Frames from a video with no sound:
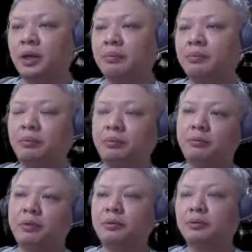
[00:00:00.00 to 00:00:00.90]
and
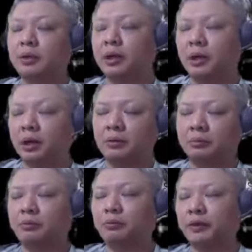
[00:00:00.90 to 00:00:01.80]
red
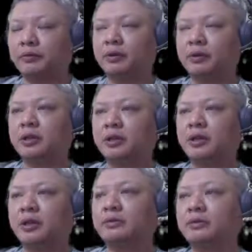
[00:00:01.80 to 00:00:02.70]
would have lost
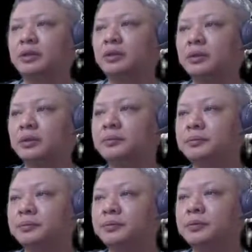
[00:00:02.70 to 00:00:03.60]
an elephant.
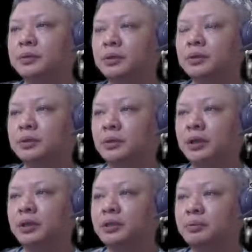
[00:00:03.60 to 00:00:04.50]

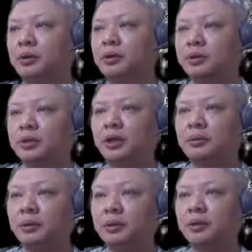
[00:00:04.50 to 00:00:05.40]
So at this point in time,